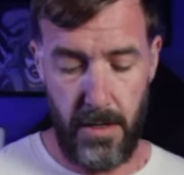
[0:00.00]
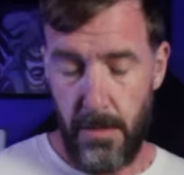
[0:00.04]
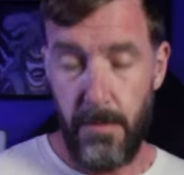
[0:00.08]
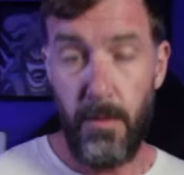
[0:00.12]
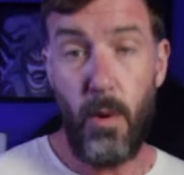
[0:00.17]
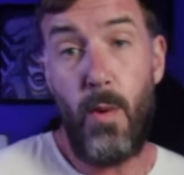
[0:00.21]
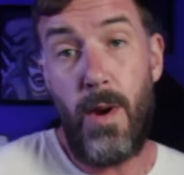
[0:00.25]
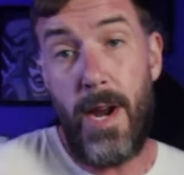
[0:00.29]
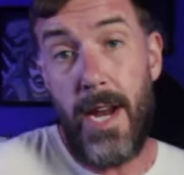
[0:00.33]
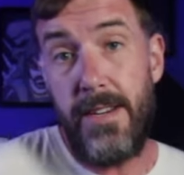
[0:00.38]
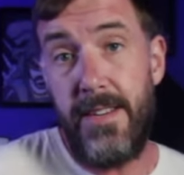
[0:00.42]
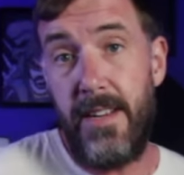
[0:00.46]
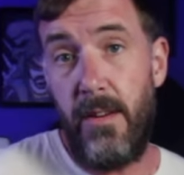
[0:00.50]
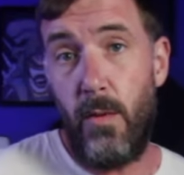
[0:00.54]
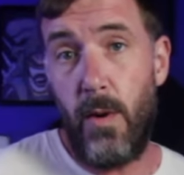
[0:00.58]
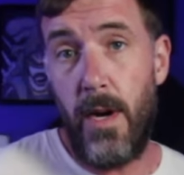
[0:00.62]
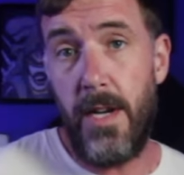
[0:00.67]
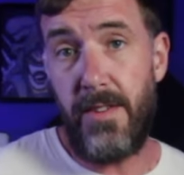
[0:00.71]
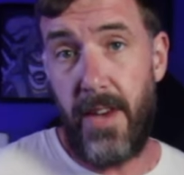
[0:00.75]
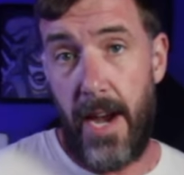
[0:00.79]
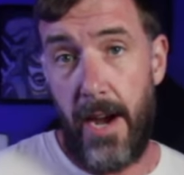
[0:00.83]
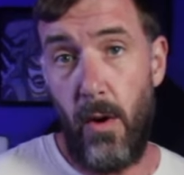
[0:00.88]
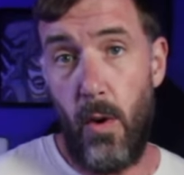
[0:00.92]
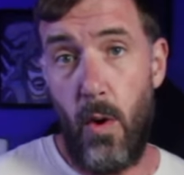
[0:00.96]
But what I did
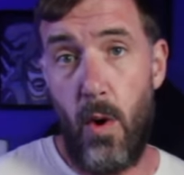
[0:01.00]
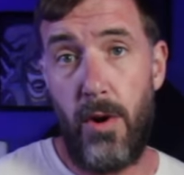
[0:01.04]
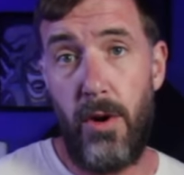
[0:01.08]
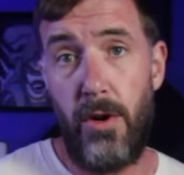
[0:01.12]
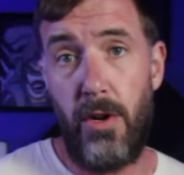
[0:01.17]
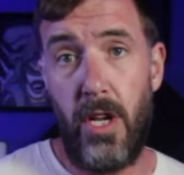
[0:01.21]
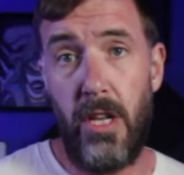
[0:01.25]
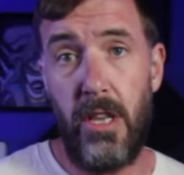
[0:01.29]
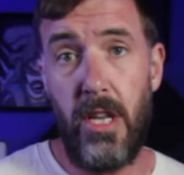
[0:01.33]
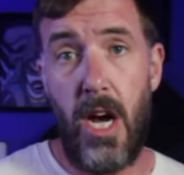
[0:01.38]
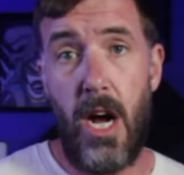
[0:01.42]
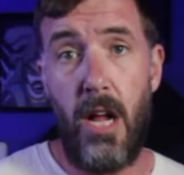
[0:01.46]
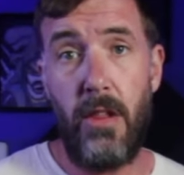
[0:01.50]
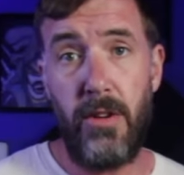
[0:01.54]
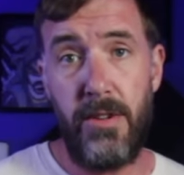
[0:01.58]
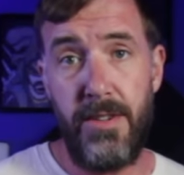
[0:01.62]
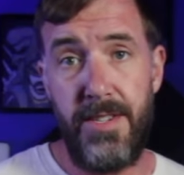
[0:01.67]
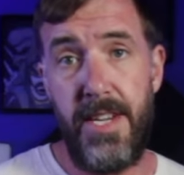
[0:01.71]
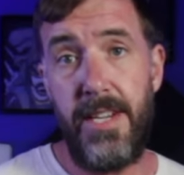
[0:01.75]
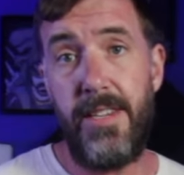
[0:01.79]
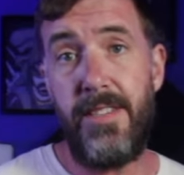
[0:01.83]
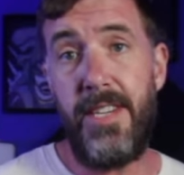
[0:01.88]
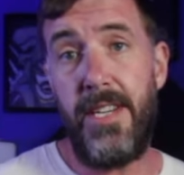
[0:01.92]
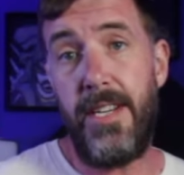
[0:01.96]
was I ordered a Lawler
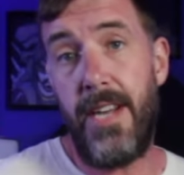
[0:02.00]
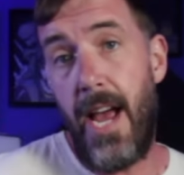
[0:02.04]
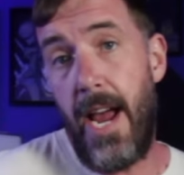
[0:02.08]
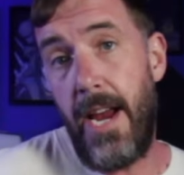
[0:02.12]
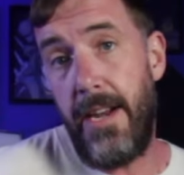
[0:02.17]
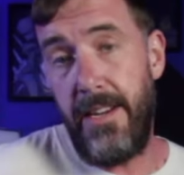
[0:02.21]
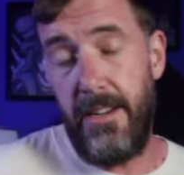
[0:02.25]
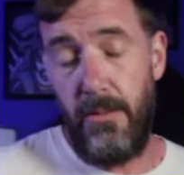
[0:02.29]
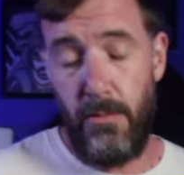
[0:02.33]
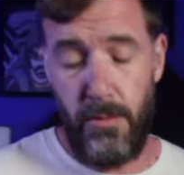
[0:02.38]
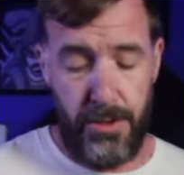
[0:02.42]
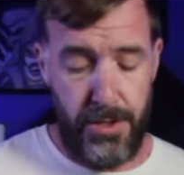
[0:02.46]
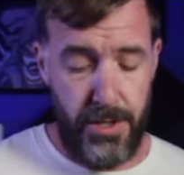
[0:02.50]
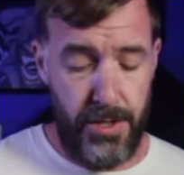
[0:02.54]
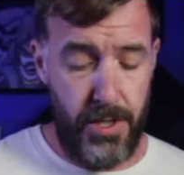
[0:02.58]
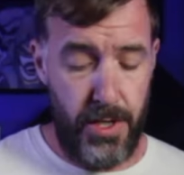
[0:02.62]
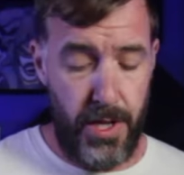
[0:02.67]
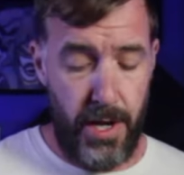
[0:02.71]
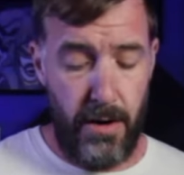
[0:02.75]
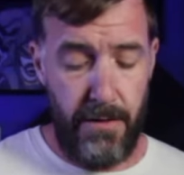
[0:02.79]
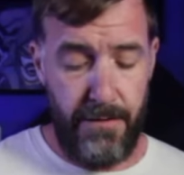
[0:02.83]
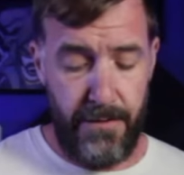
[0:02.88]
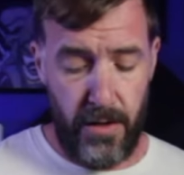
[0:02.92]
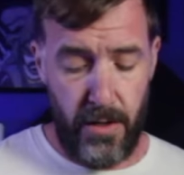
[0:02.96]
DC90, which is
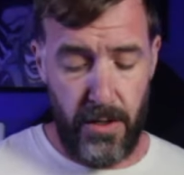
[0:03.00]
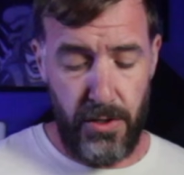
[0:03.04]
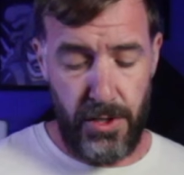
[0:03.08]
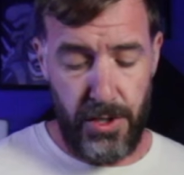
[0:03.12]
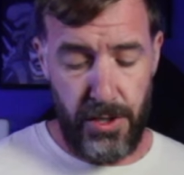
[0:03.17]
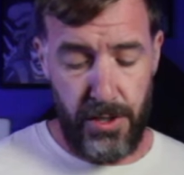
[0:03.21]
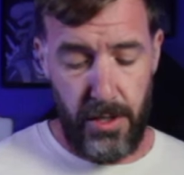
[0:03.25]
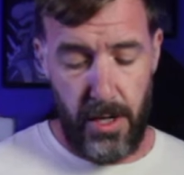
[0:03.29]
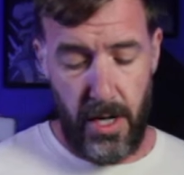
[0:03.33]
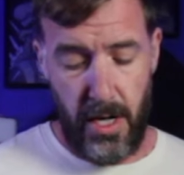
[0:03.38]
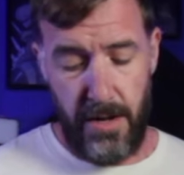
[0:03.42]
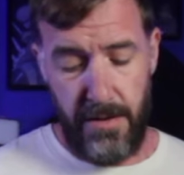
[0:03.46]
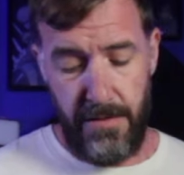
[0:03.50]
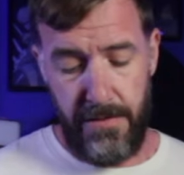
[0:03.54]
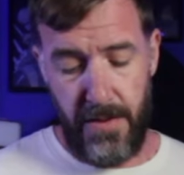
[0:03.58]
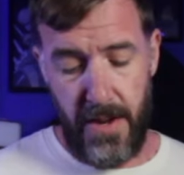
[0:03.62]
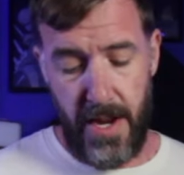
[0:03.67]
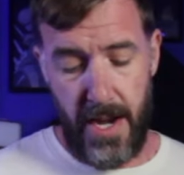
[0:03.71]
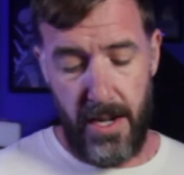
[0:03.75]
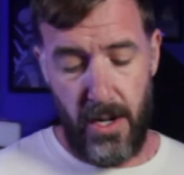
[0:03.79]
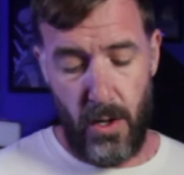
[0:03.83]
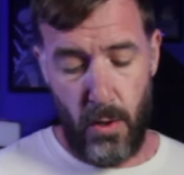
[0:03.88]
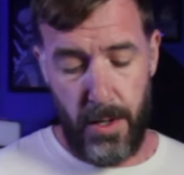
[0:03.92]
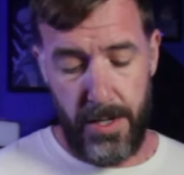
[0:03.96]
their version of
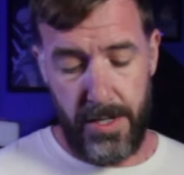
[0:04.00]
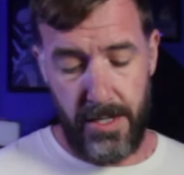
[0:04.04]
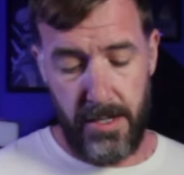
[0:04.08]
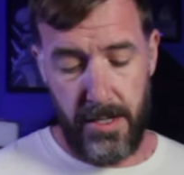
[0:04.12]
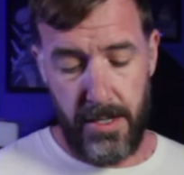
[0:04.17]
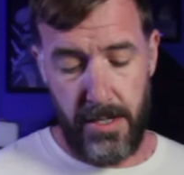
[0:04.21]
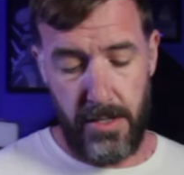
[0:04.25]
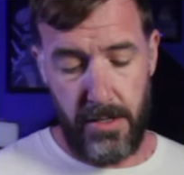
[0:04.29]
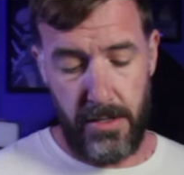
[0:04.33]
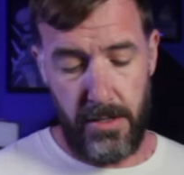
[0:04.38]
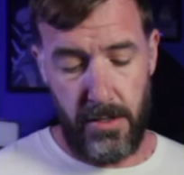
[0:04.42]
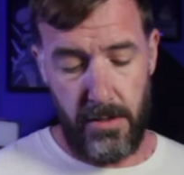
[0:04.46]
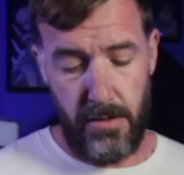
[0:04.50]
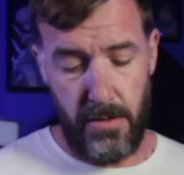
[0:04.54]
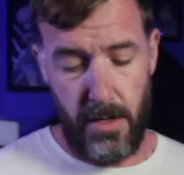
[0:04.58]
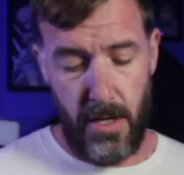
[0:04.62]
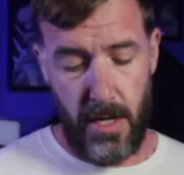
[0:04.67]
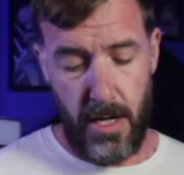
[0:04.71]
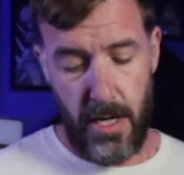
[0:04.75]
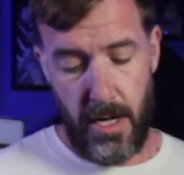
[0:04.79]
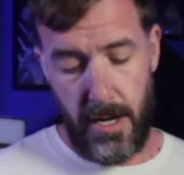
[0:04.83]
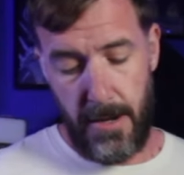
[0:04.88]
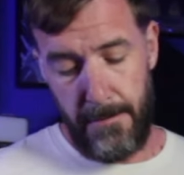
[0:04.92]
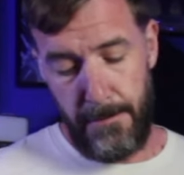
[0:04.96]
a noiseless
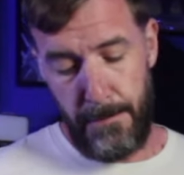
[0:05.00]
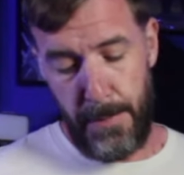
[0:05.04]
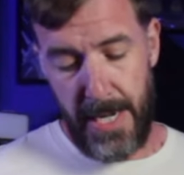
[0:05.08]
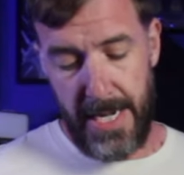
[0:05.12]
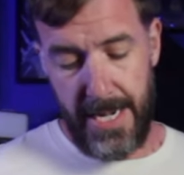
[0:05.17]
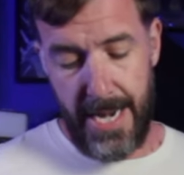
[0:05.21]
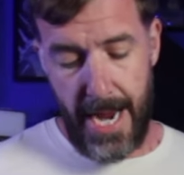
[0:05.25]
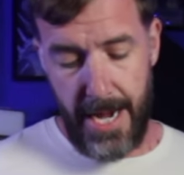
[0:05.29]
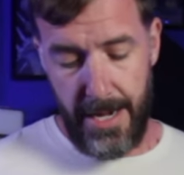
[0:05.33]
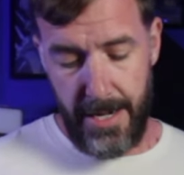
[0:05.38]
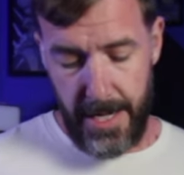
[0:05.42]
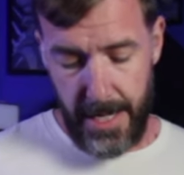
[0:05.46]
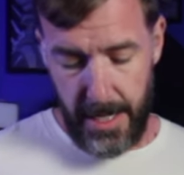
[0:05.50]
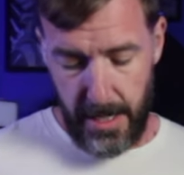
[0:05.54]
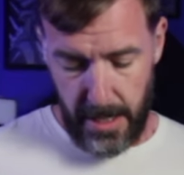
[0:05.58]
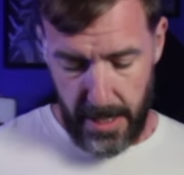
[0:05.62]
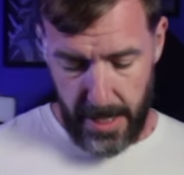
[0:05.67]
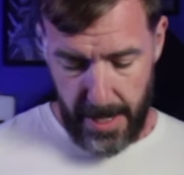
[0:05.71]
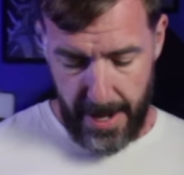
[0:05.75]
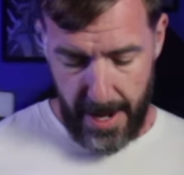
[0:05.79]
P90,